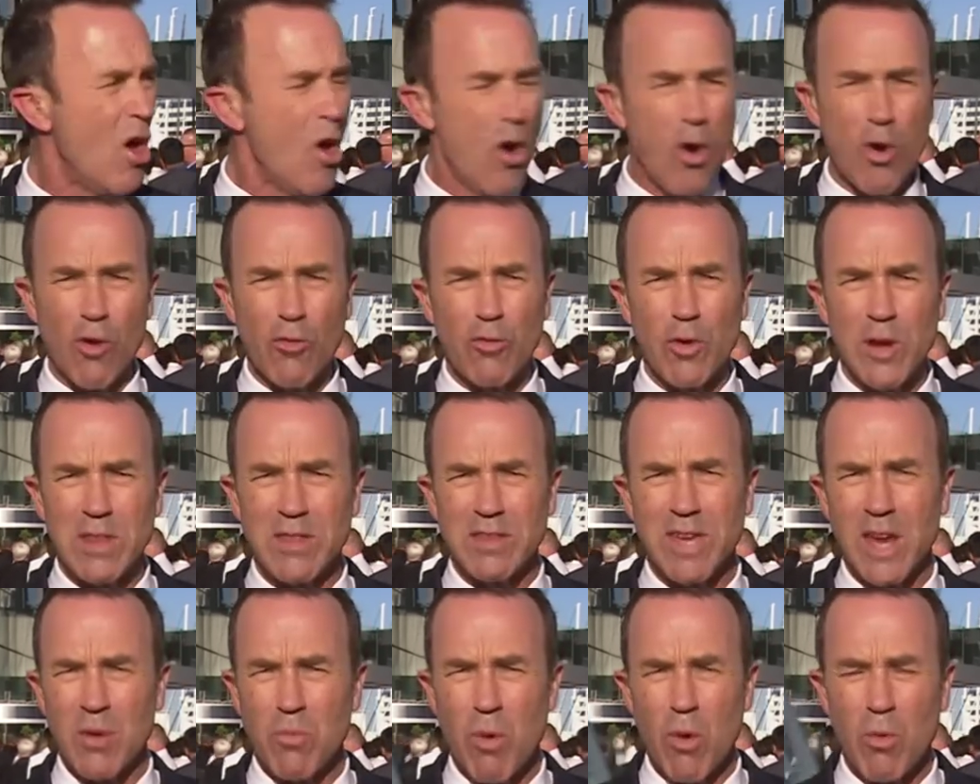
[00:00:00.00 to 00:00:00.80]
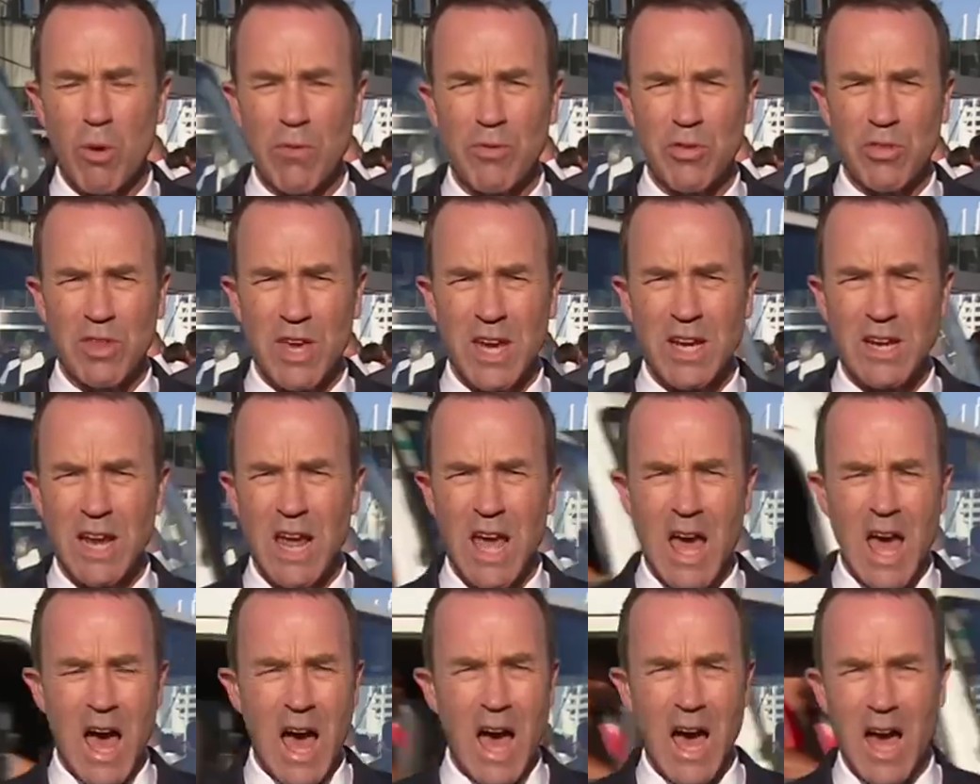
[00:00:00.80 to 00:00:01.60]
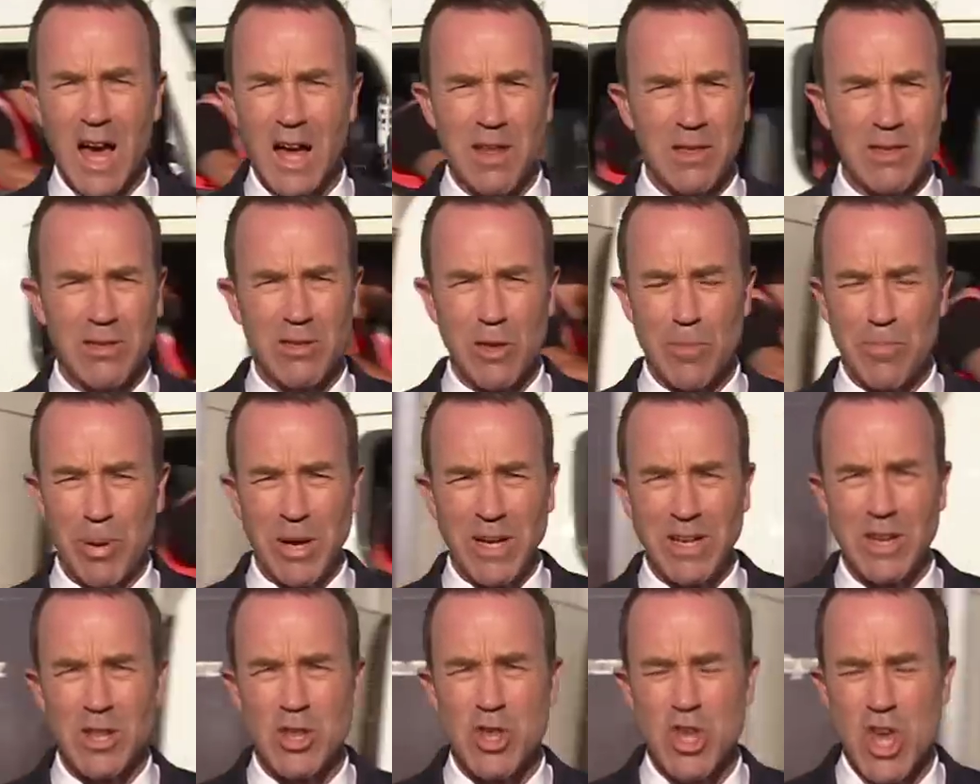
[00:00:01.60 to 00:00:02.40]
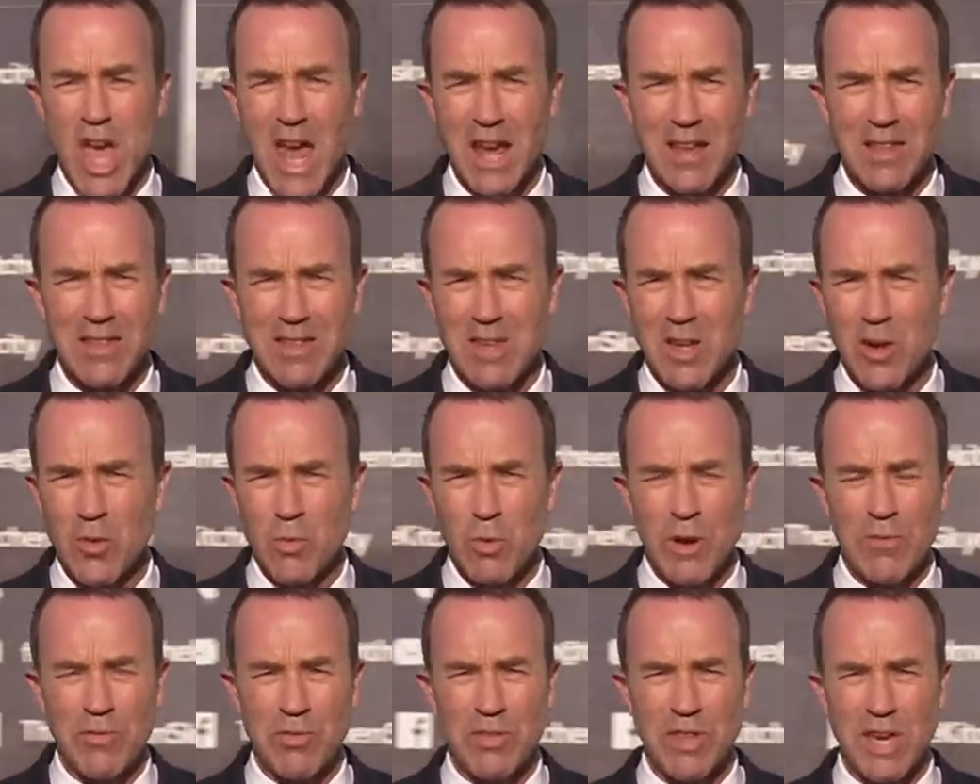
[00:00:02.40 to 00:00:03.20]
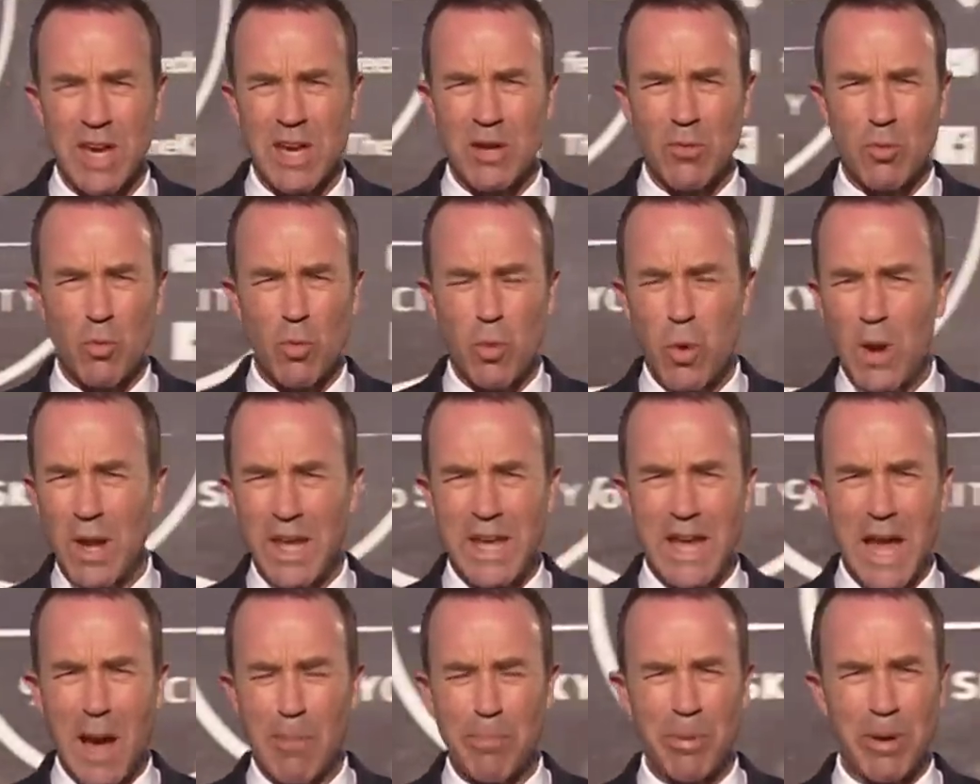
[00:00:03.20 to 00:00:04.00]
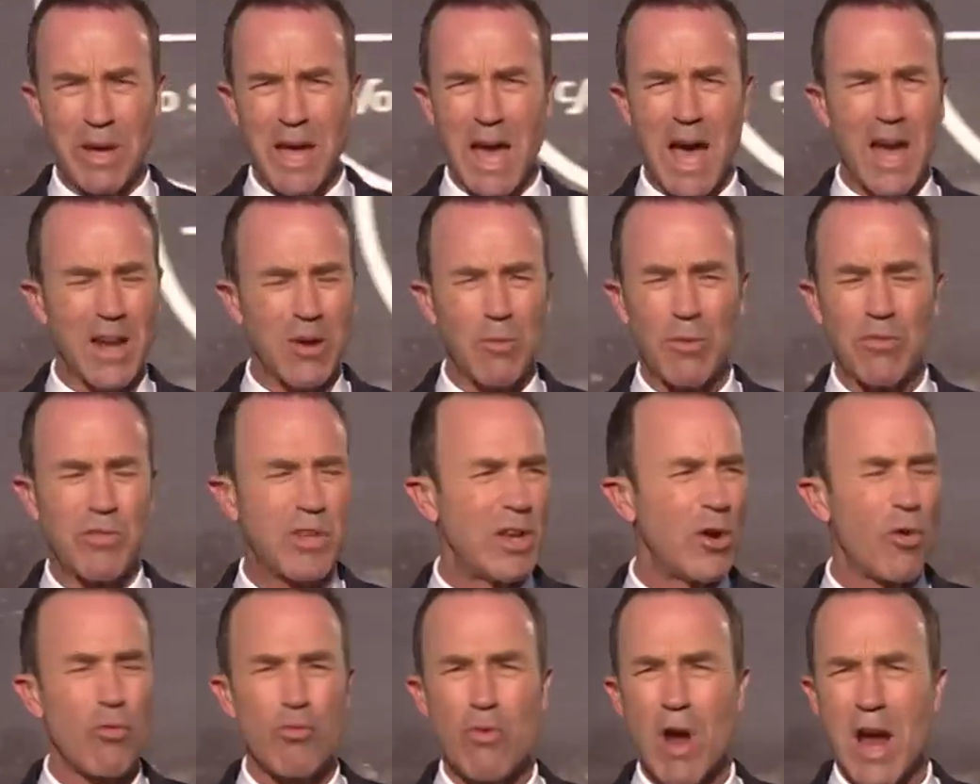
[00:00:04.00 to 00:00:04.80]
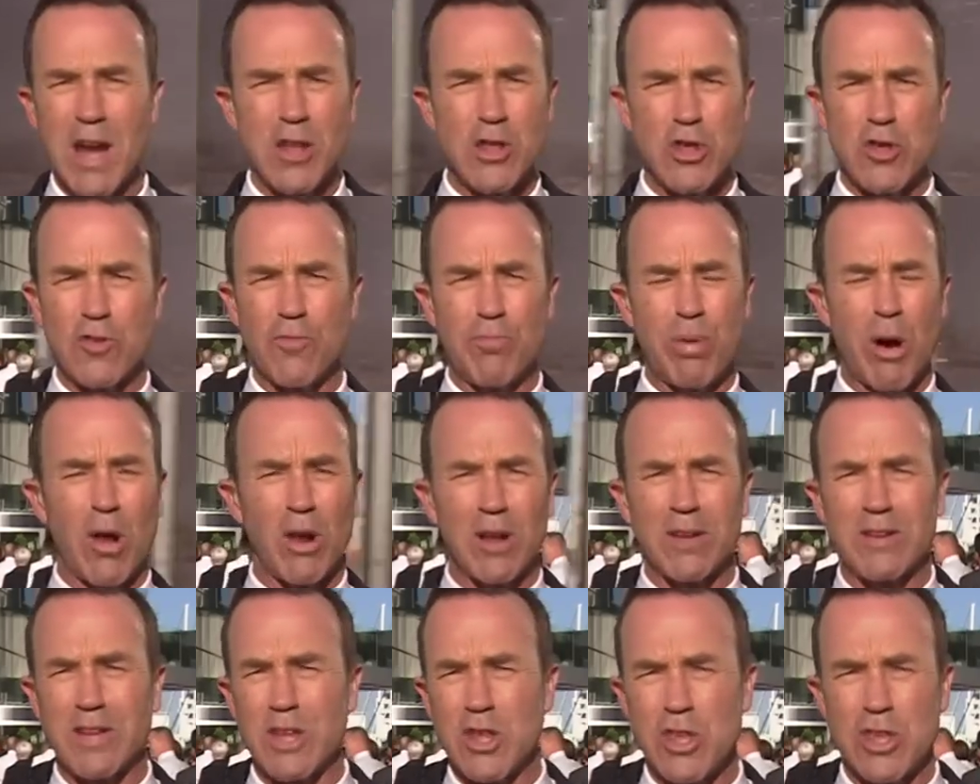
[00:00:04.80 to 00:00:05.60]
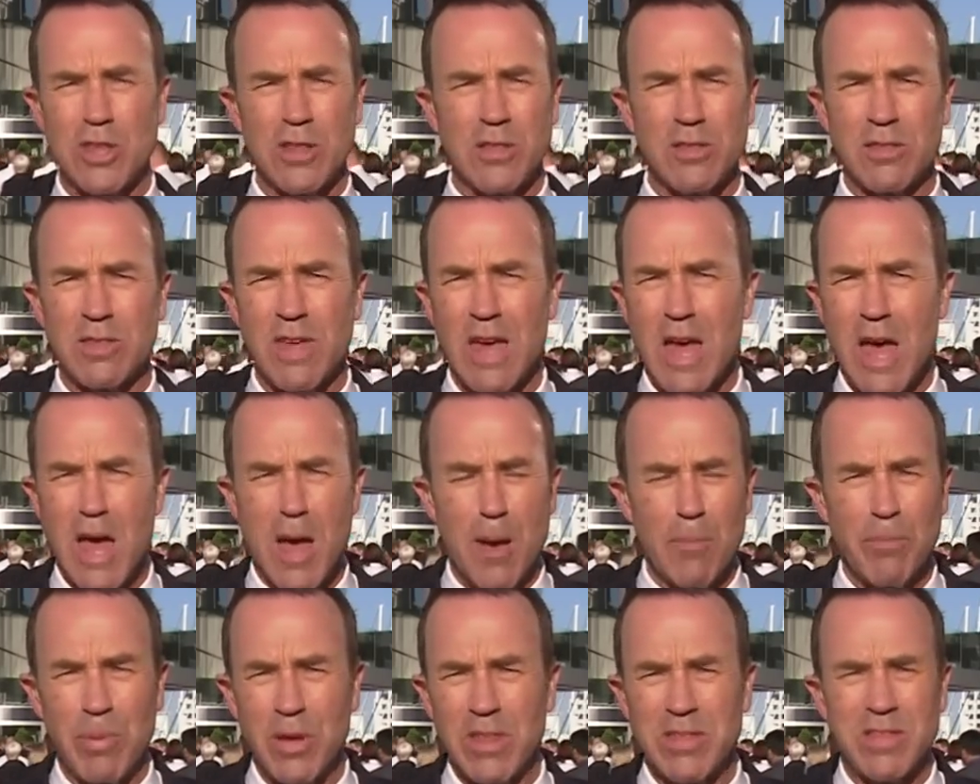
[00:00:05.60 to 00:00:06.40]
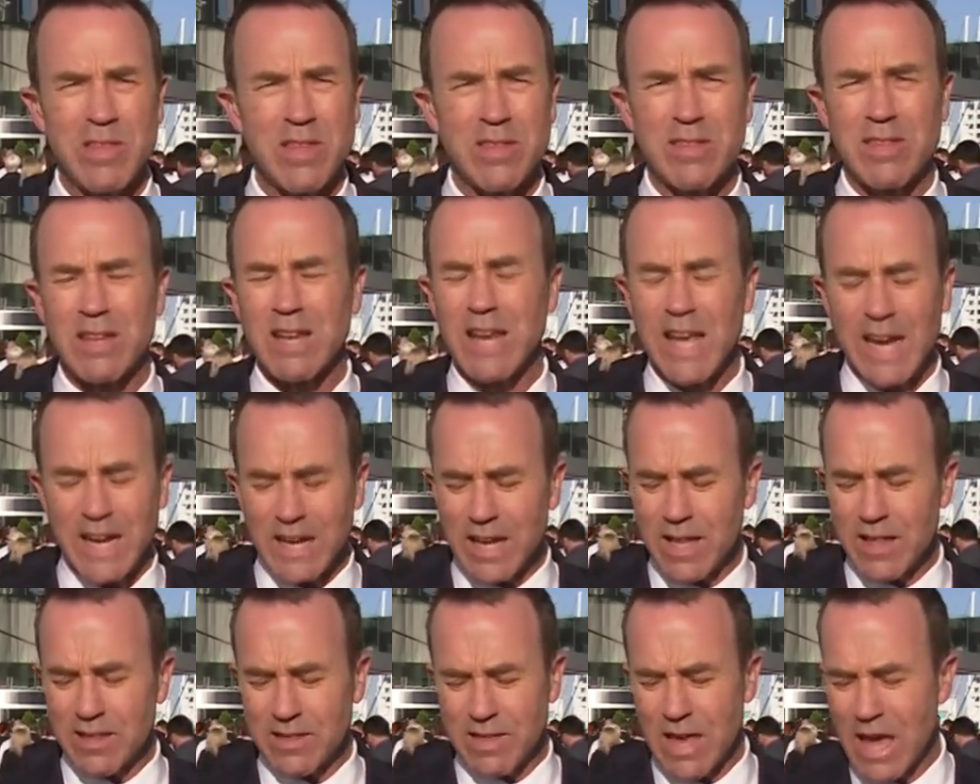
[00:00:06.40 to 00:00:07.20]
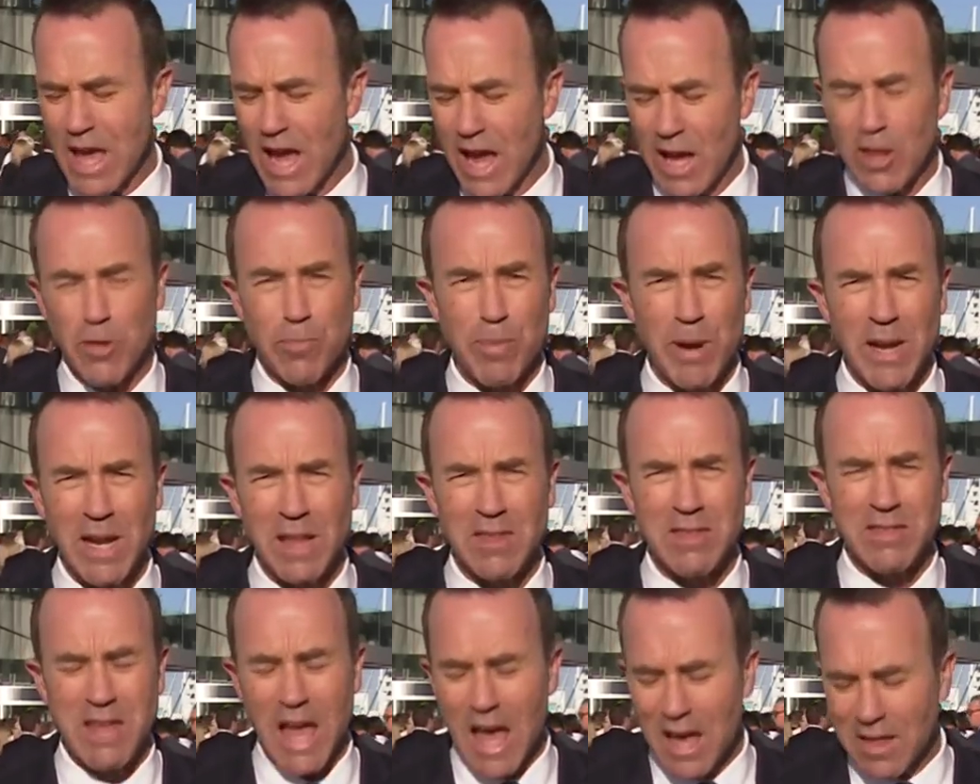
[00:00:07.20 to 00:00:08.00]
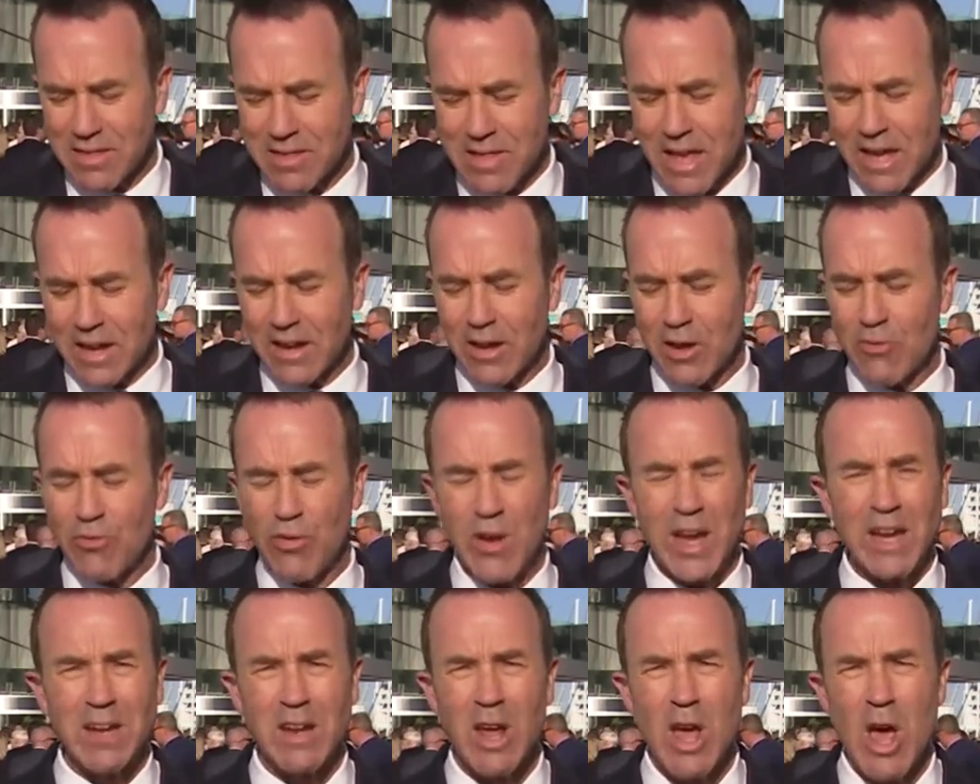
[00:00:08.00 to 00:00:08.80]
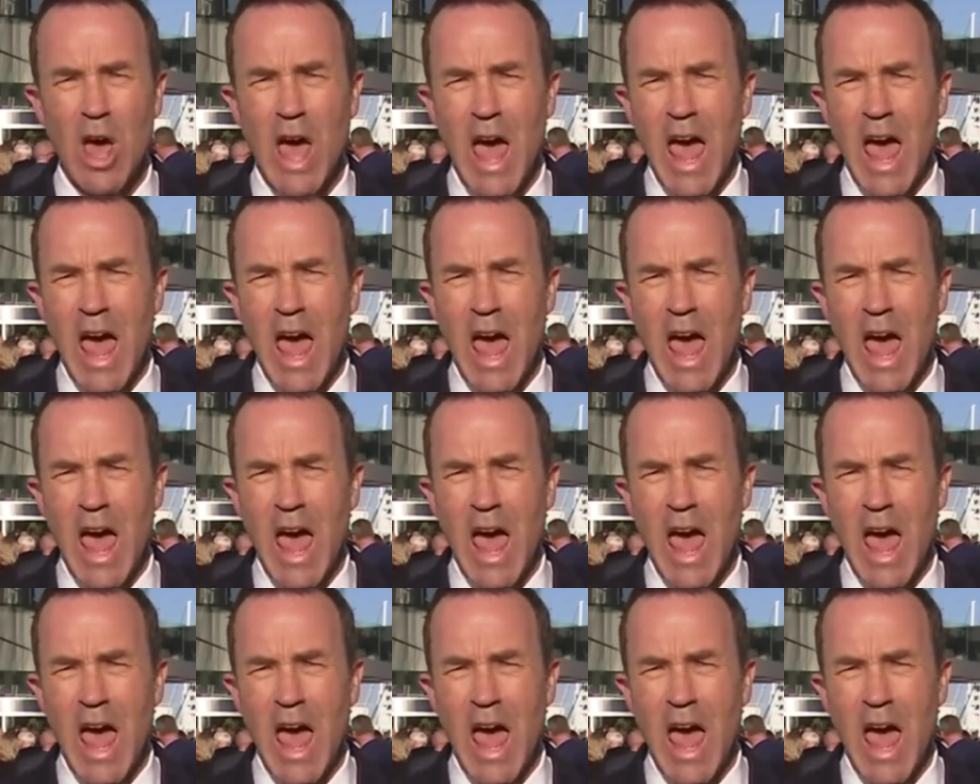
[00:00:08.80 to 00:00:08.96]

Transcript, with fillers: Who have we seen? Well, we've seen uh, Sir Peter Jackson, we've seen Willie Apiata, we've seen a range of politicians, business leaders. It's been a star-studded event.